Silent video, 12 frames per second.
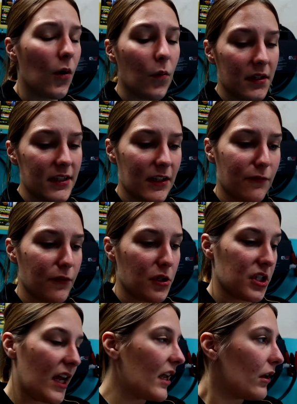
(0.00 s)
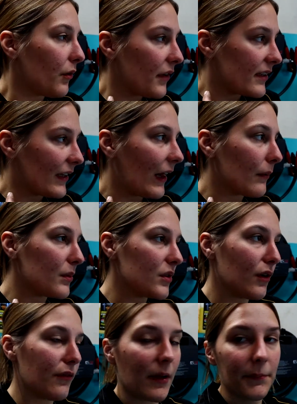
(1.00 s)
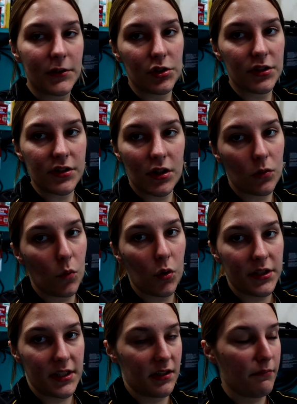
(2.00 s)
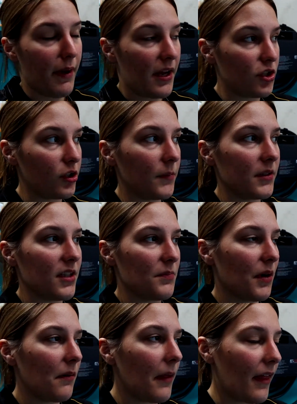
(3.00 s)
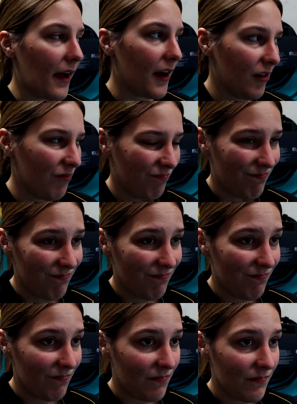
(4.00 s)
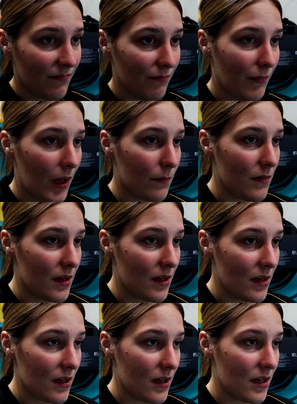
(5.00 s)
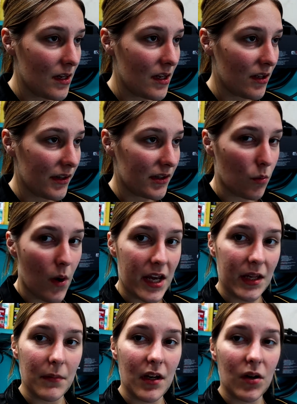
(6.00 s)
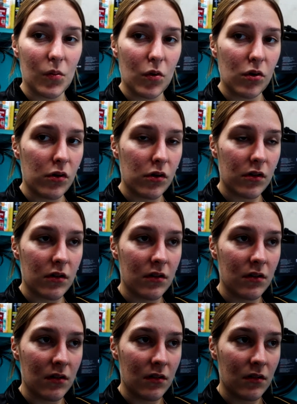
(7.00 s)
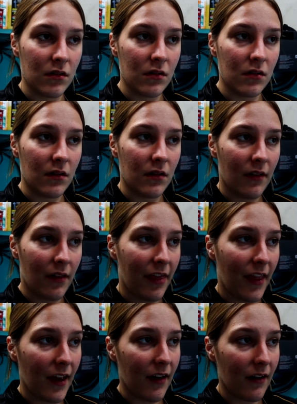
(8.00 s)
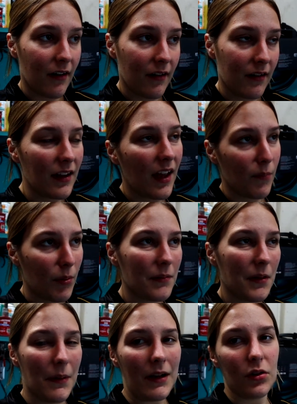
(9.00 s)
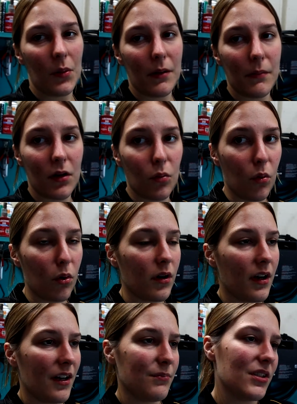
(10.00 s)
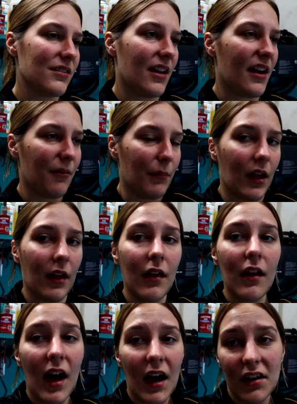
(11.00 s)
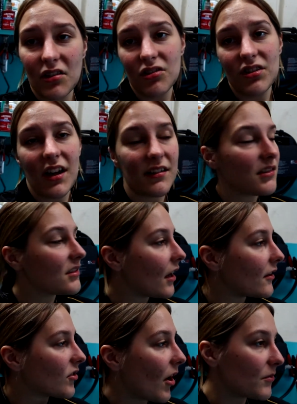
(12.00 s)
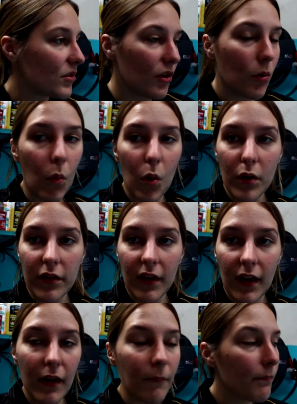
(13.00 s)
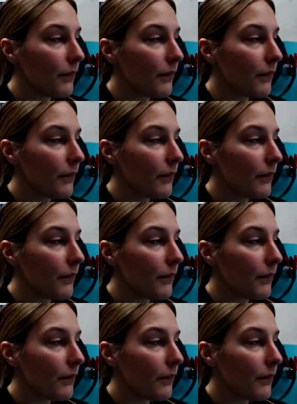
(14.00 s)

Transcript: once I've finished taking all these calipers off, I'm literally just going to walk down to the paint shop, because it's probably like maybe a 20-minute walk there. Yeah, probably about a 20-minute walk. I'm just like me, I could use the exercise, so I'm just going to walk there.